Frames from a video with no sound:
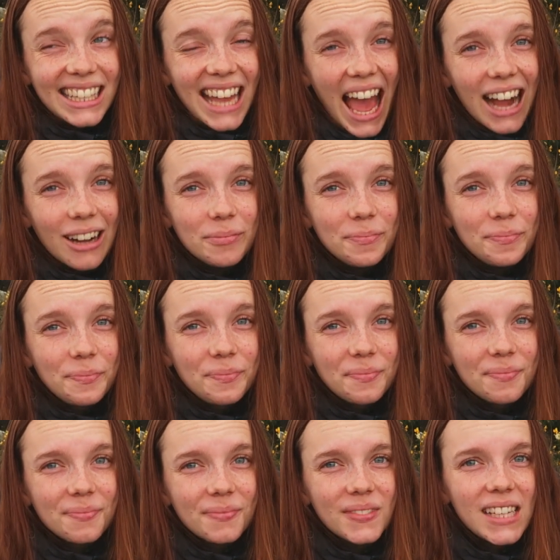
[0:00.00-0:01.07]
Yeah.
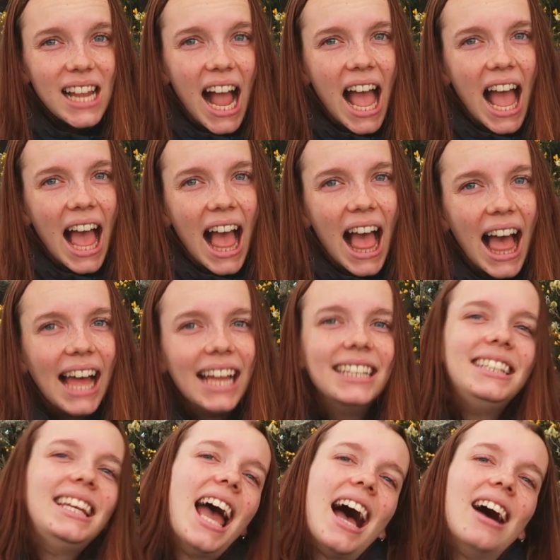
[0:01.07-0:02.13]

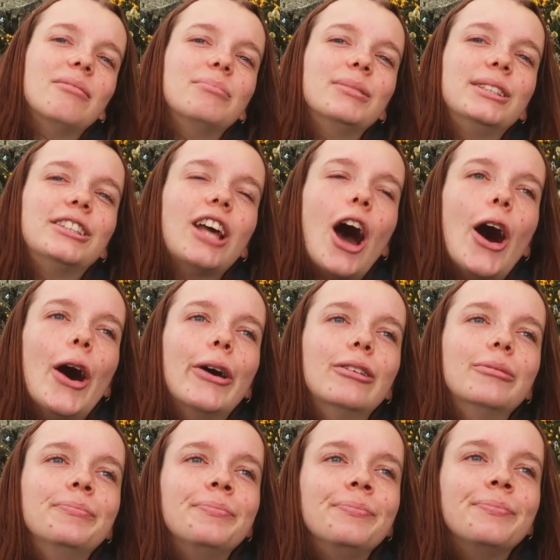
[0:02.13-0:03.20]
And yeah,
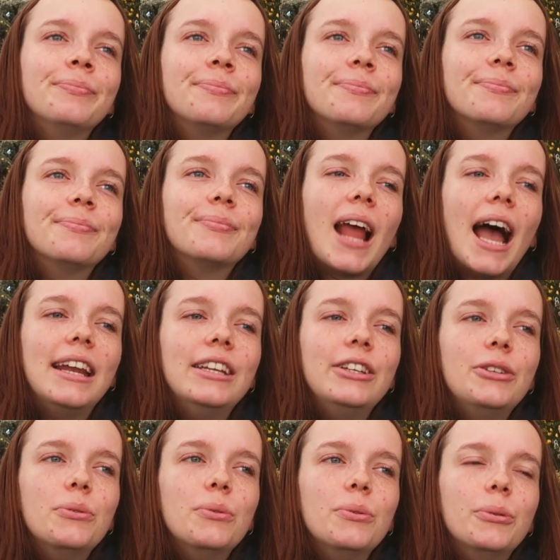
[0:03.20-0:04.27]
so I
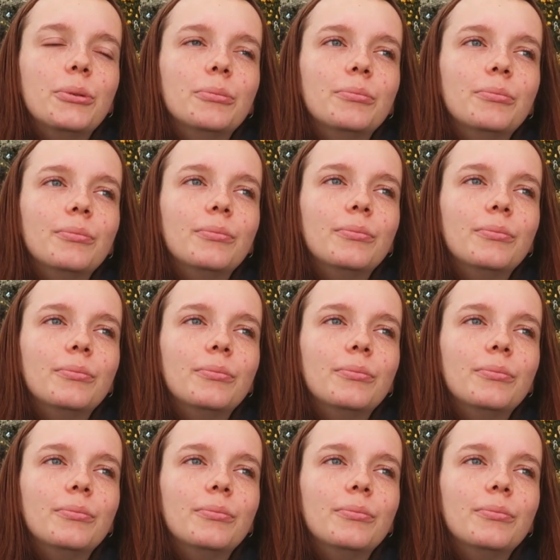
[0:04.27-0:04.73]
didn't do